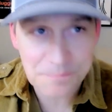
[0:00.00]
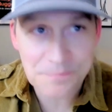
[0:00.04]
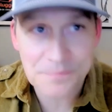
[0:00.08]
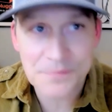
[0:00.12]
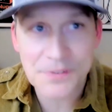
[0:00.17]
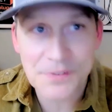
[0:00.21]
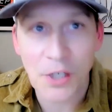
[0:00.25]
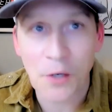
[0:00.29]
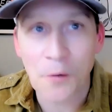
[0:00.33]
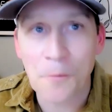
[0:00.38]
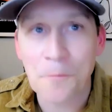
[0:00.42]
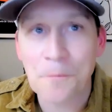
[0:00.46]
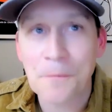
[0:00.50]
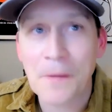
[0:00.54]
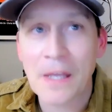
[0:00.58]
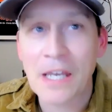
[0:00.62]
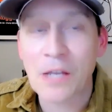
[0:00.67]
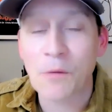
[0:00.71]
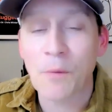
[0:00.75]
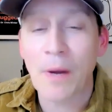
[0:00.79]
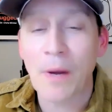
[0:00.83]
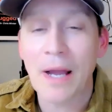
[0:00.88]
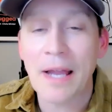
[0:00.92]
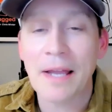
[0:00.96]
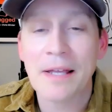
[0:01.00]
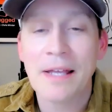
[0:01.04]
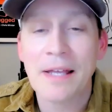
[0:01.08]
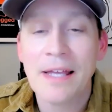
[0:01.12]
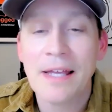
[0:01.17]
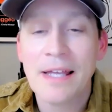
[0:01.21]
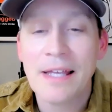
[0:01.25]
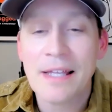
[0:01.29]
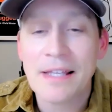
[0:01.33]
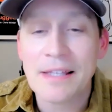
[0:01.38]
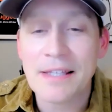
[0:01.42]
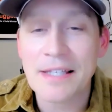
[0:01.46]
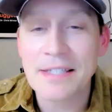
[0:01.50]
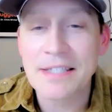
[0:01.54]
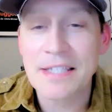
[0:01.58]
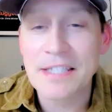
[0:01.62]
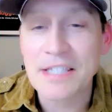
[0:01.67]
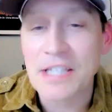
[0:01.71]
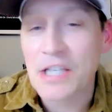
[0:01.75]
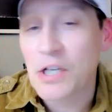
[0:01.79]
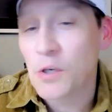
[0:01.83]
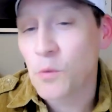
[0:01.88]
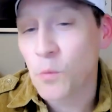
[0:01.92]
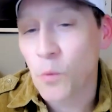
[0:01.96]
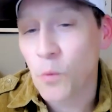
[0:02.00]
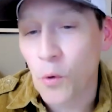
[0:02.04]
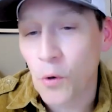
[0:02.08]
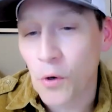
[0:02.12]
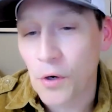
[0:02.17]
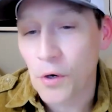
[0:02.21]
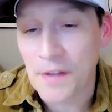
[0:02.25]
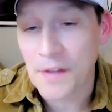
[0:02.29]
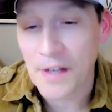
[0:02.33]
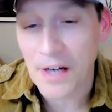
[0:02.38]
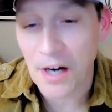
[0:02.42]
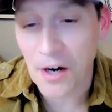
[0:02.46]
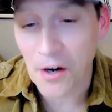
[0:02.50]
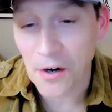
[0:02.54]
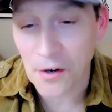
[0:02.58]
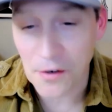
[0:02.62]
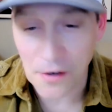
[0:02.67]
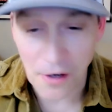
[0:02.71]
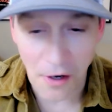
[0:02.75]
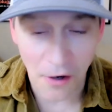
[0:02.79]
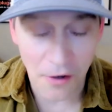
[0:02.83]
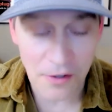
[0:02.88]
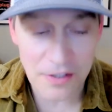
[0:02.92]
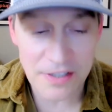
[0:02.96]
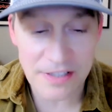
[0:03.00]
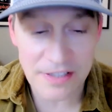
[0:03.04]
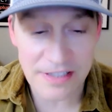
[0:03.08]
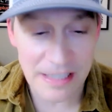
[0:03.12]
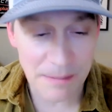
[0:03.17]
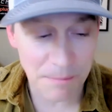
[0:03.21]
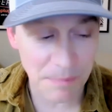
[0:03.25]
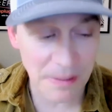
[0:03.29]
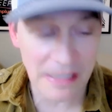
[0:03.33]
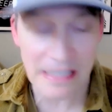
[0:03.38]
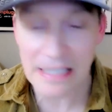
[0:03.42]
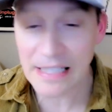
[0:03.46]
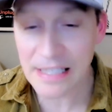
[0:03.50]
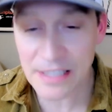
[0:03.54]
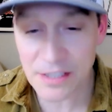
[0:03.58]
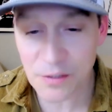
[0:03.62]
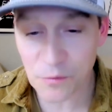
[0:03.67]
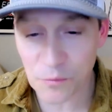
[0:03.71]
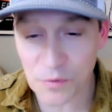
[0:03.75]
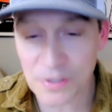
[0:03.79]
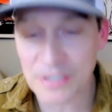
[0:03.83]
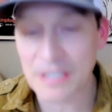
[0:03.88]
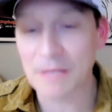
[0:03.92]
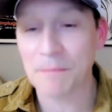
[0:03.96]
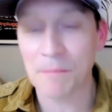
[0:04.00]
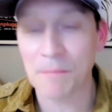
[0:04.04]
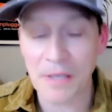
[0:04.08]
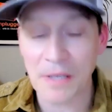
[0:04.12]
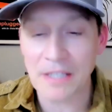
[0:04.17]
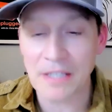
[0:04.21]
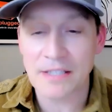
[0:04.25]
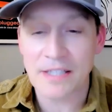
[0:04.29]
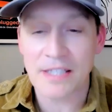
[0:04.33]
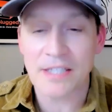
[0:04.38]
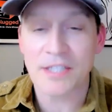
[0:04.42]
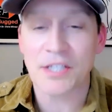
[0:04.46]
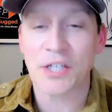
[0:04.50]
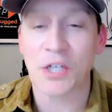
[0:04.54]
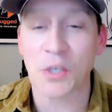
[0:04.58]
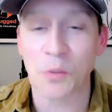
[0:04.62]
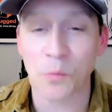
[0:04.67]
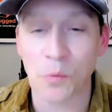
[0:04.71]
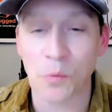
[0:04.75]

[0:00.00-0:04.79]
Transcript: So anyway, this is the award that our Sleepies recipients this year